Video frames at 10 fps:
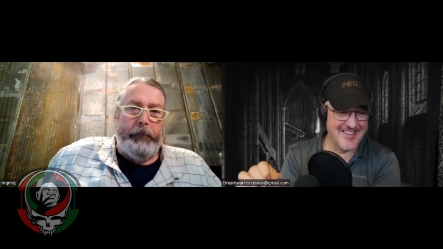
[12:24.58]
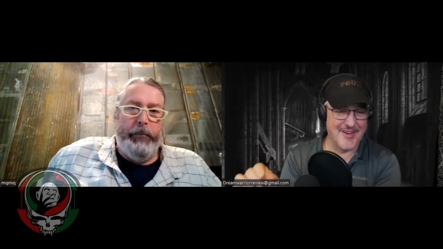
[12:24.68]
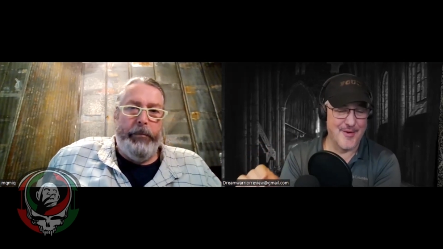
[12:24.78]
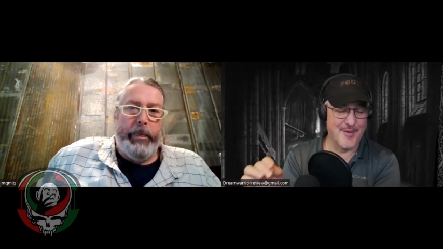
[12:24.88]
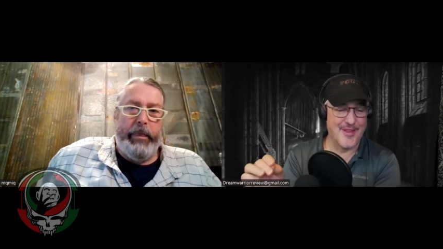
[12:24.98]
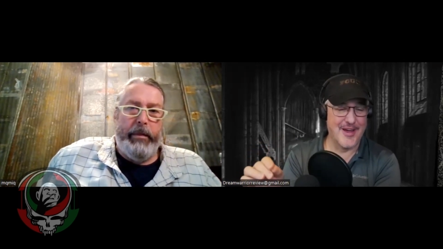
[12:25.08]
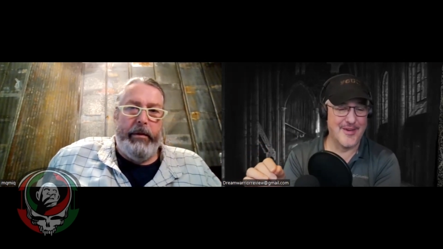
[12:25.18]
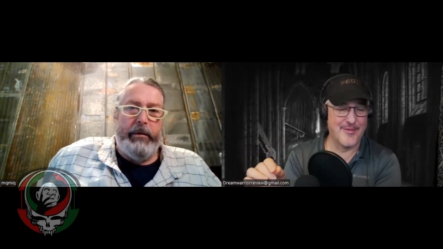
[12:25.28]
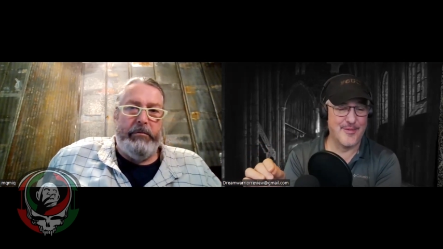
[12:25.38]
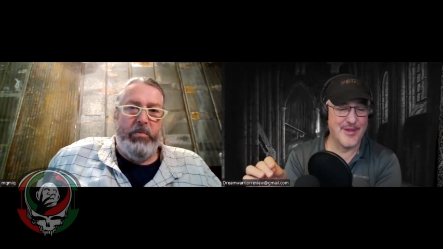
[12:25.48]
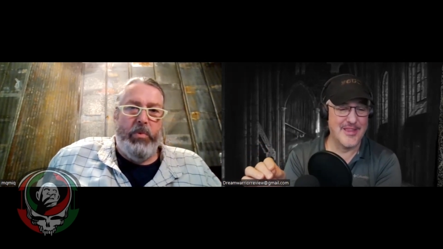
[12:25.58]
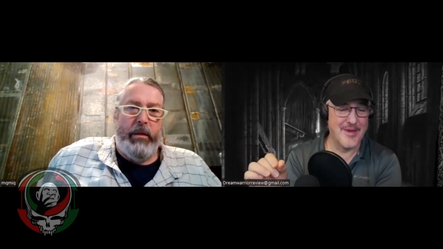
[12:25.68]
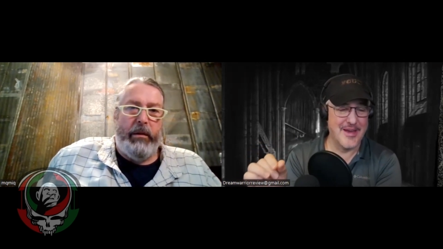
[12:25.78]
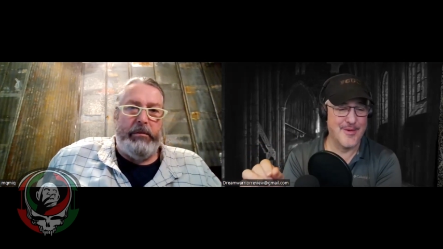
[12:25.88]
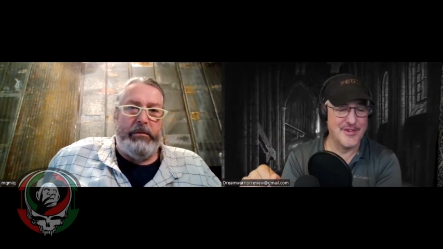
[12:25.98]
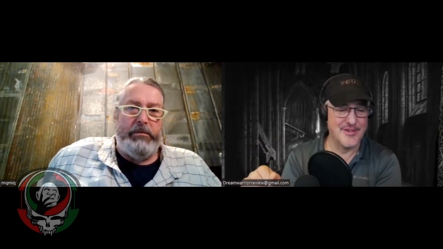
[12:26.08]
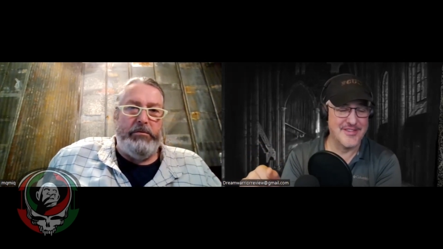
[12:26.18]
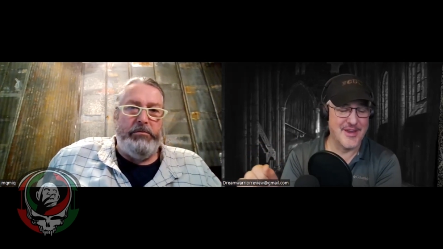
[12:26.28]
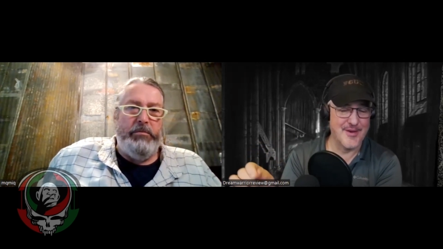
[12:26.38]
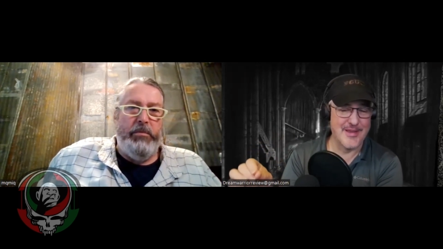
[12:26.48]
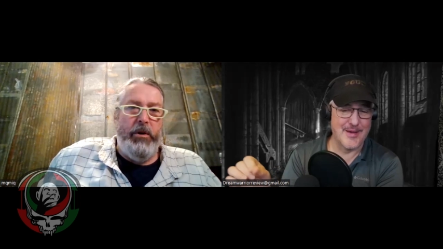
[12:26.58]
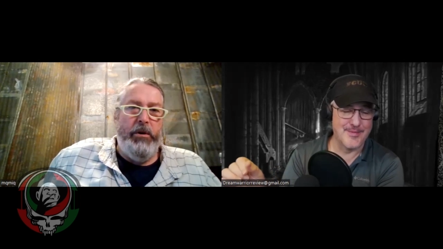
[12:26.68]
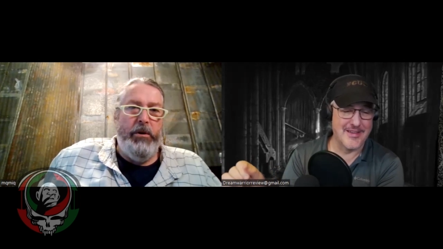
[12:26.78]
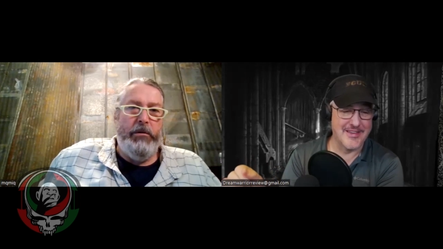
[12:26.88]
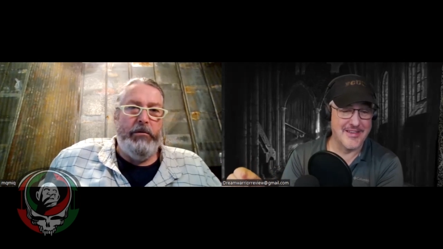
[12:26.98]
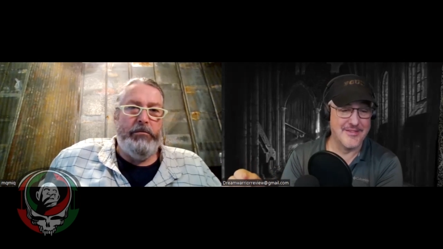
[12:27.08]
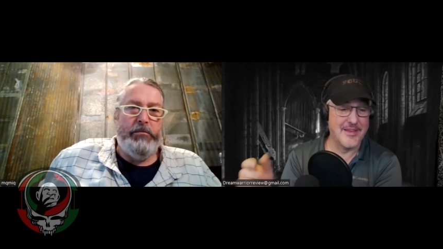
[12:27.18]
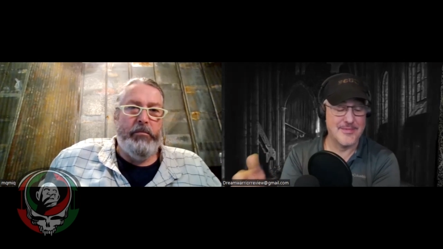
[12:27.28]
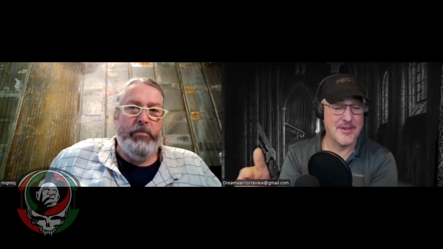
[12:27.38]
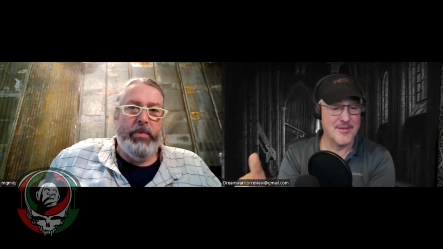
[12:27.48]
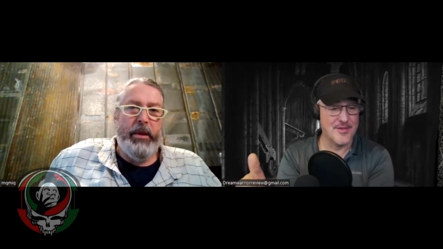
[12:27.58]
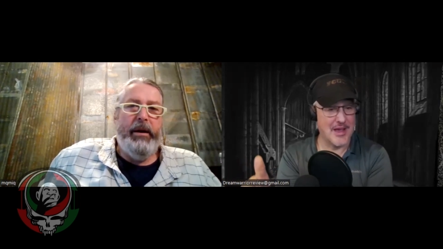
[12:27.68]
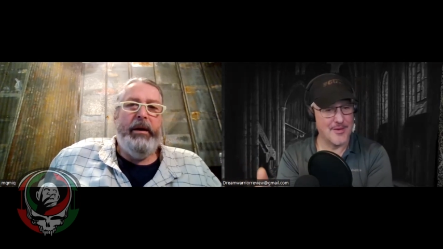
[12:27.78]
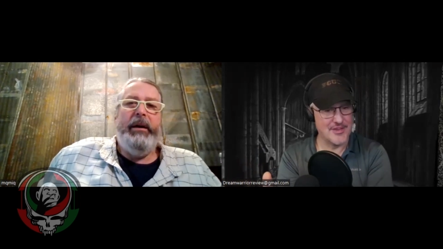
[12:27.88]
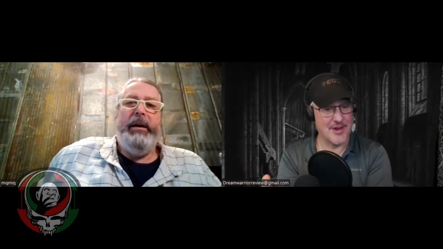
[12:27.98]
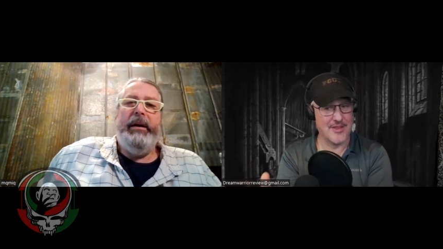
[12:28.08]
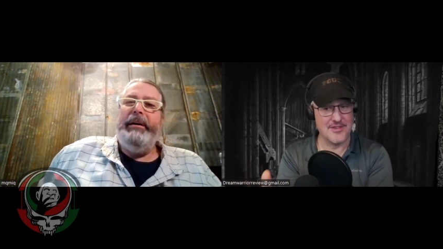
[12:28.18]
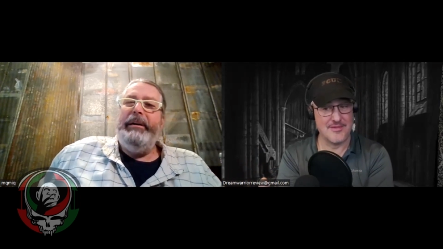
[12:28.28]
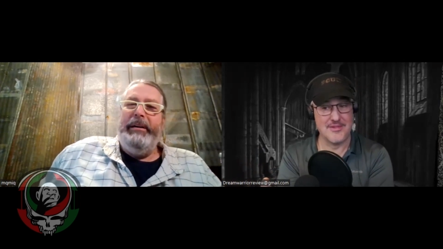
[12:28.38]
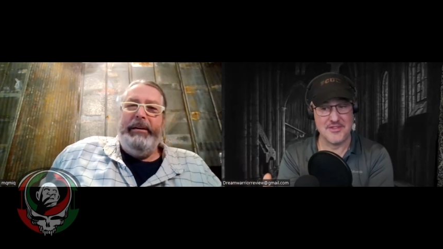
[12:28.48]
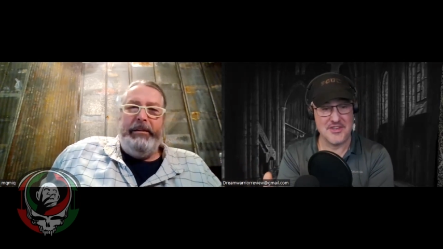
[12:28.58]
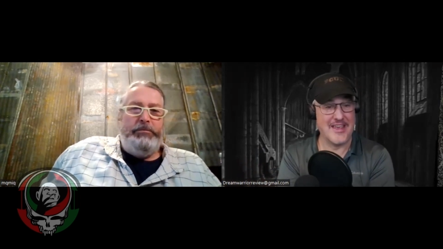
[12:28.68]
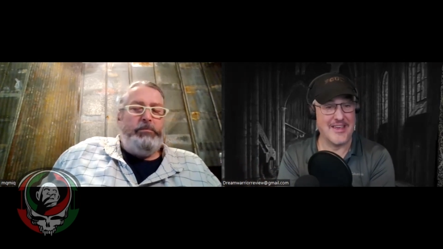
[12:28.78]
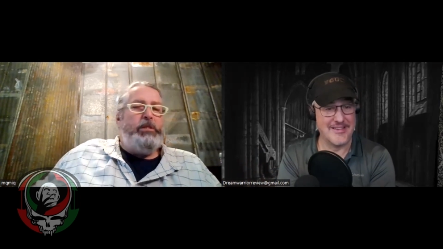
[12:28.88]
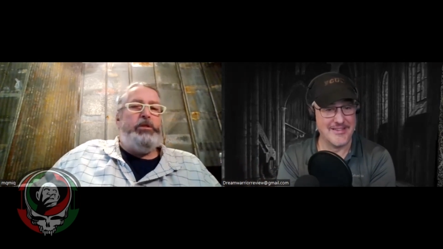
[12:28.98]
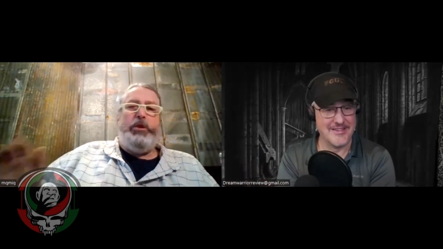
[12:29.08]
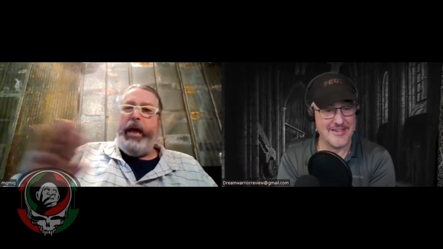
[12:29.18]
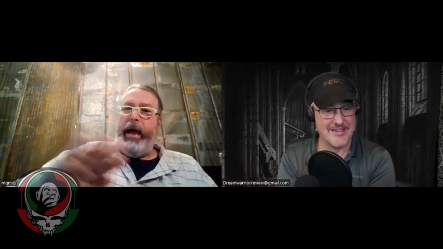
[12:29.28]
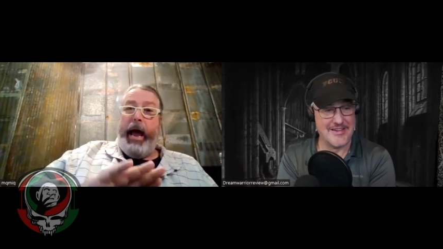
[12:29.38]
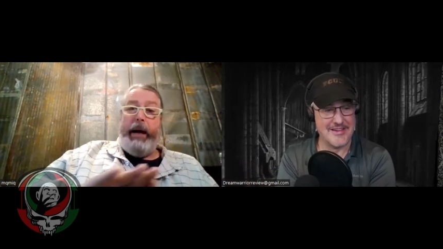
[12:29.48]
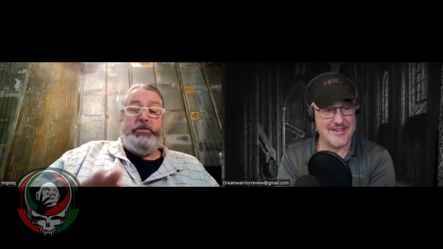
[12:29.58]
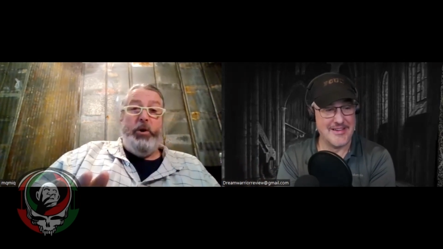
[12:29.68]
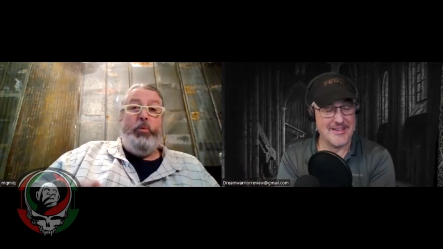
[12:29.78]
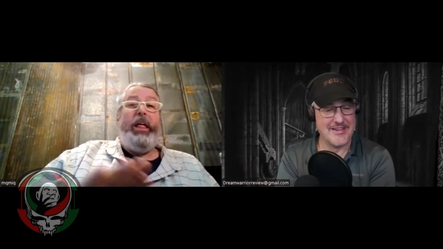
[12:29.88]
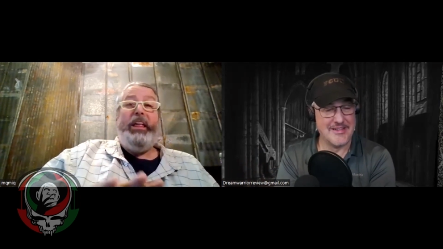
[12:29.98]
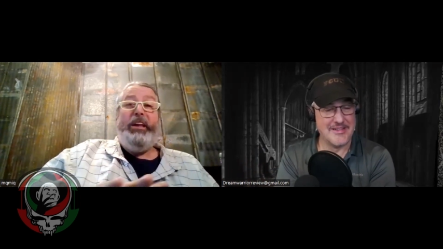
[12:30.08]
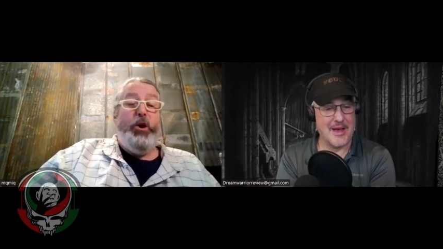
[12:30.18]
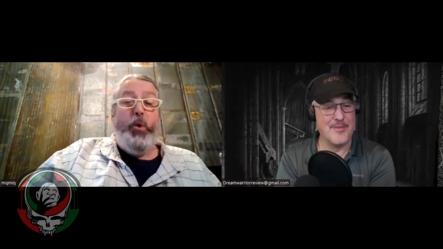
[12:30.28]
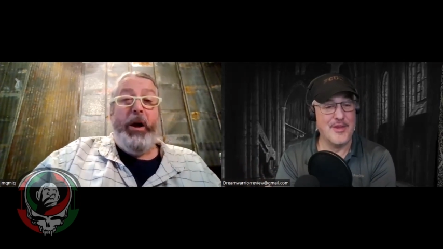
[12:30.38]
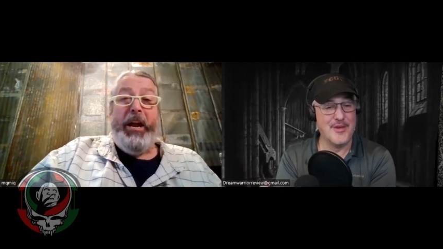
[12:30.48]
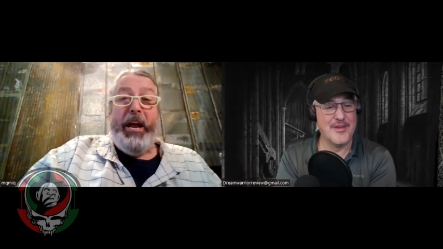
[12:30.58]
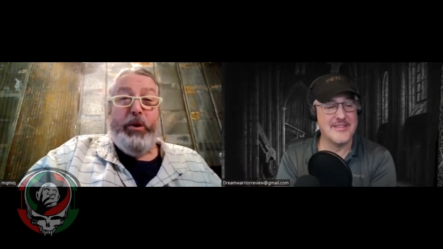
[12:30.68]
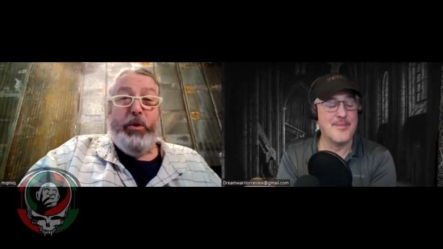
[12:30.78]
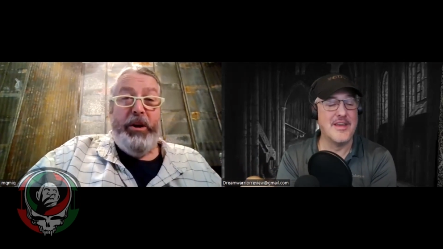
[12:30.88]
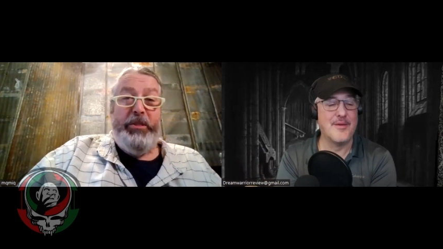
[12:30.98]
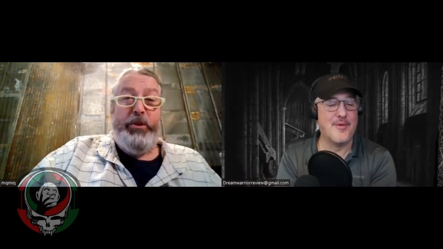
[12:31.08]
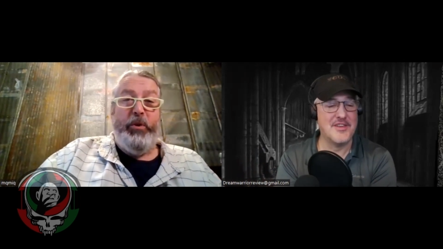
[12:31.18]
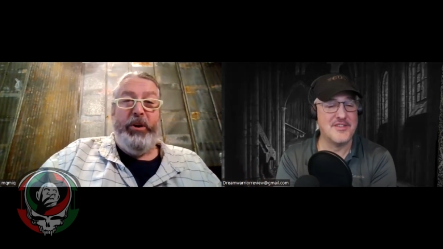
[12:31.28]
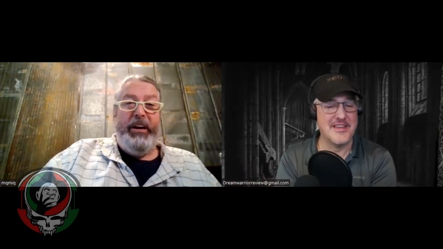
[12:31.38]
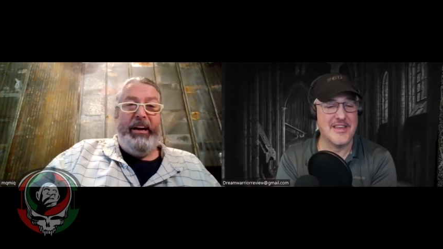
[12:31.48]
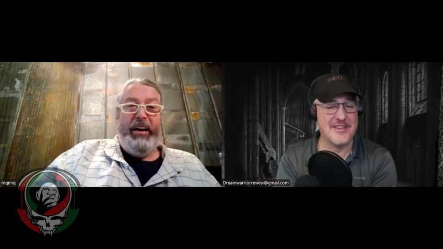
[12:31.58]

Speaker 1: that there were a lot of really bad racial stereotypes back then, especially with Charlie Charlie Chan.
Speaker 2: Abs- well, I mean, what?
Speaker 1: someone can watch it and get